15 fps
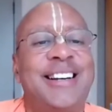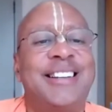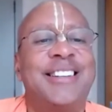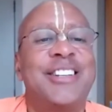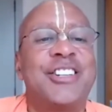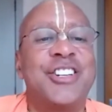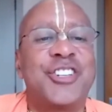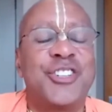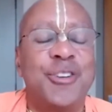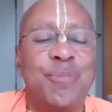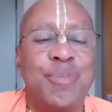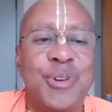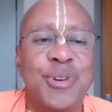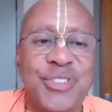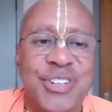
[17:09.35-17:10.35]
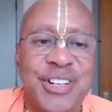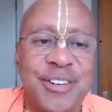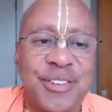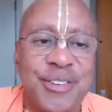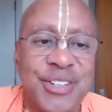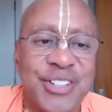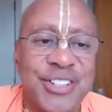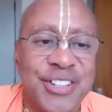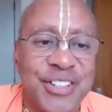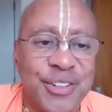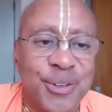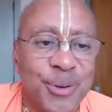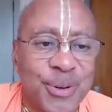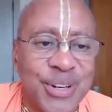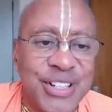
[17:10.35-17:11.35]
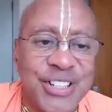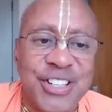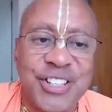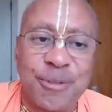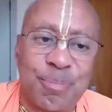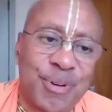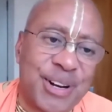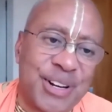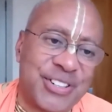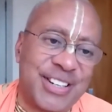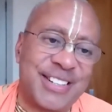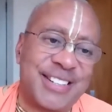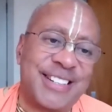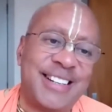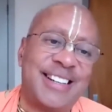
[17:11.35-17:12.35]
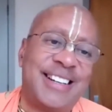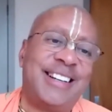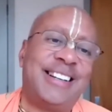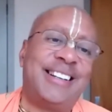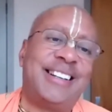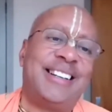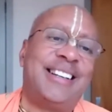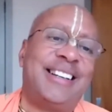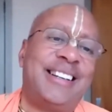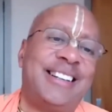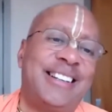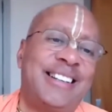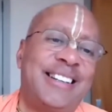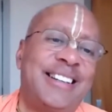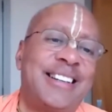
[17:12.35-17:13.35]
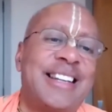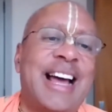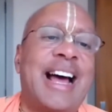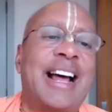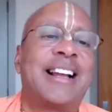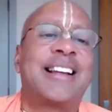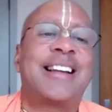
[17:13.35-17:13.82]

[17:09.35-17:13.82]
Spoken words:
The distribution of Krishna's glories is a process that